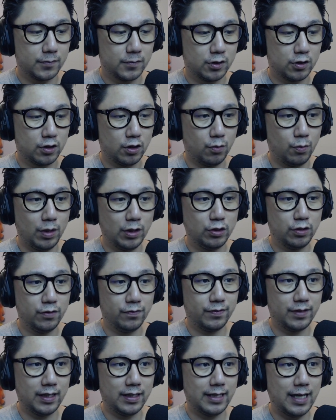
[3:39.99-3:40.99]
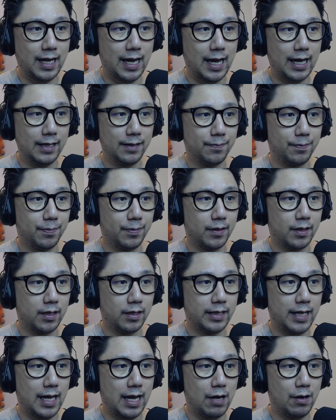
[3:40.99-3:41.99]
So once you've done that,
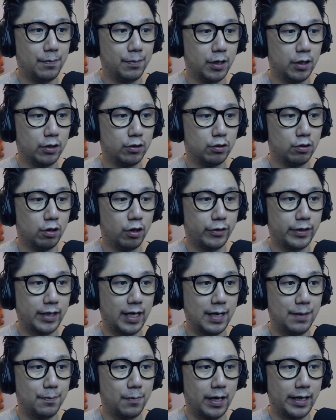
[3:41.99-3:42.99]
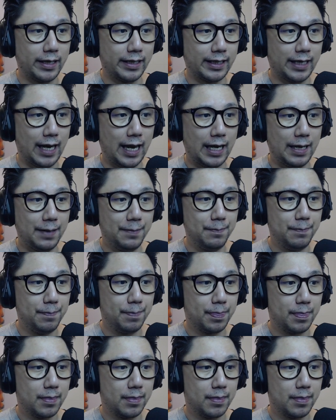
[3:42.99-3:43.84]
now I'm going to locate my game.